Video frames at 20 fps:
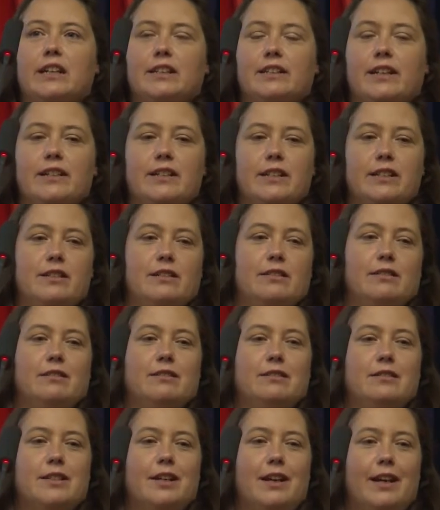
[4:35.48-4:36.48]
they
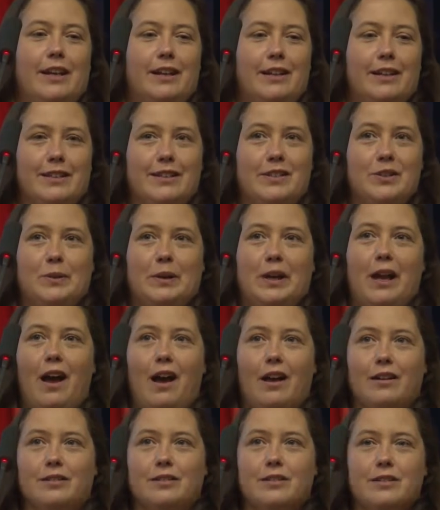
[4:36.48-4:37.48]
didn't take into
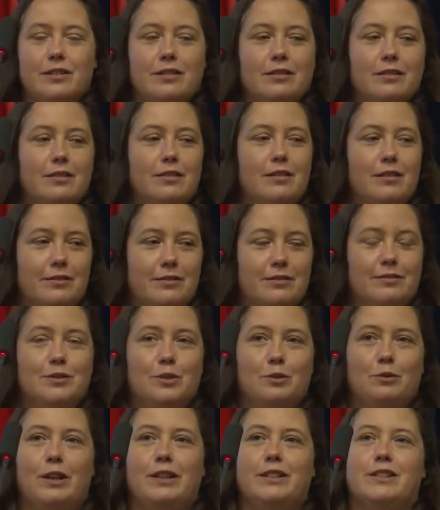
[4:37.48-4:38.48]
account
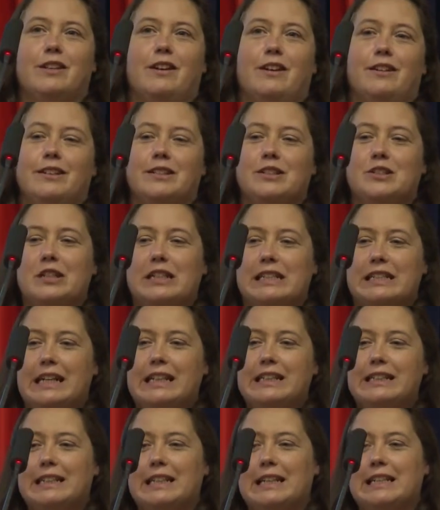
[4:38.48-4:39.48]
the way Chinese
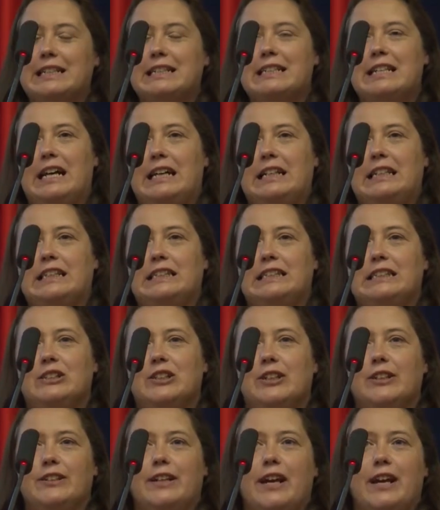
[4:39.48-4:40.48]
translate things, and it
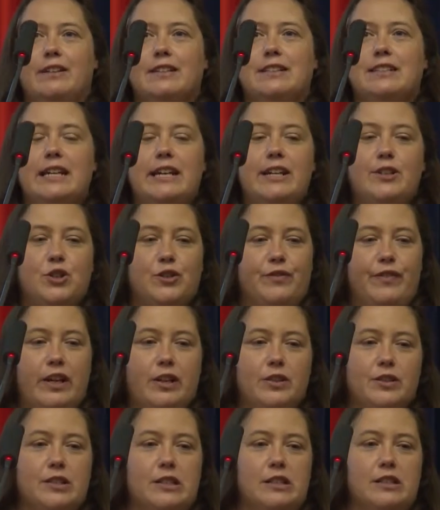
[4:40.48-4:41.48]
turned out it's eat your
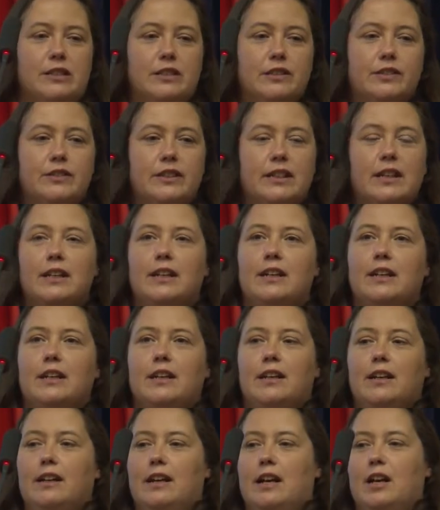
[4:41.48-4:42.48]
fingers off.
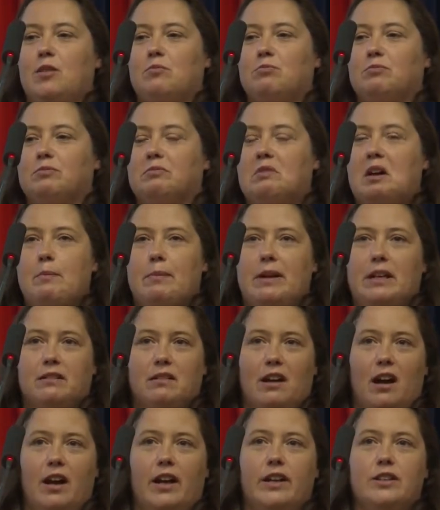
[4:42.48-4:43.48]

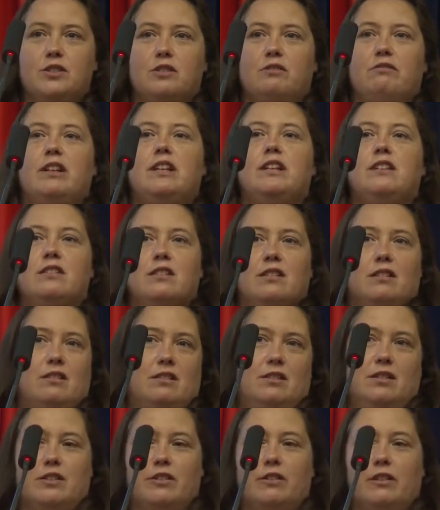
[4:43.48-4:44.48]
I do eat
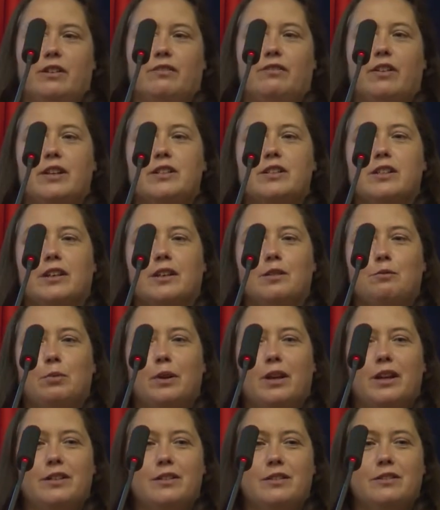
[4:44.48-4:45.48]
Kentucky Fried Chicken,
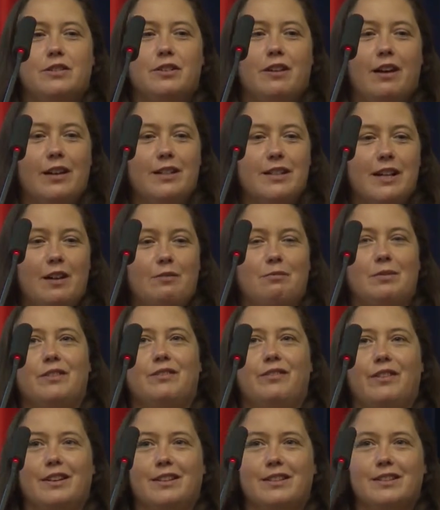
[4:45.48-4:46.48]
but I do try to have my
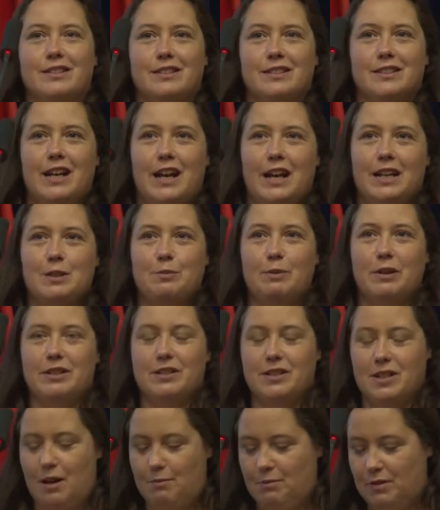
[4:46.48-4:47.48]
fingers intact by the
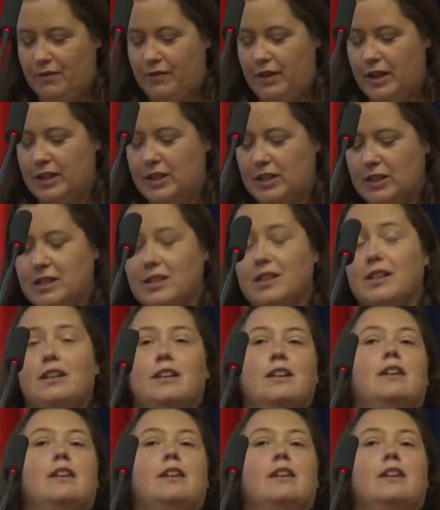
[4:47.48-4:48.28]
time we're finished.